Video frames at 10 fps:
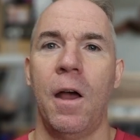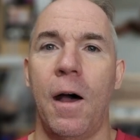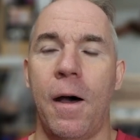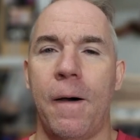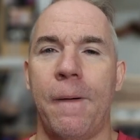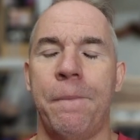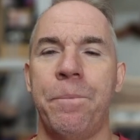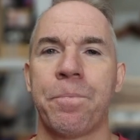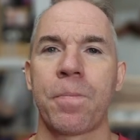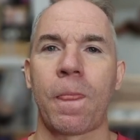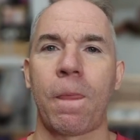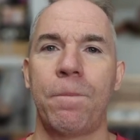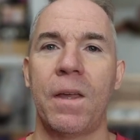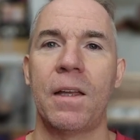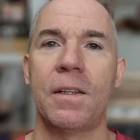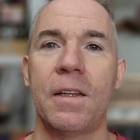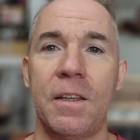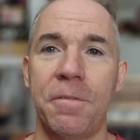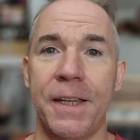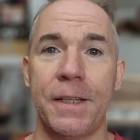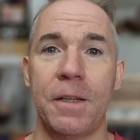of. At the event,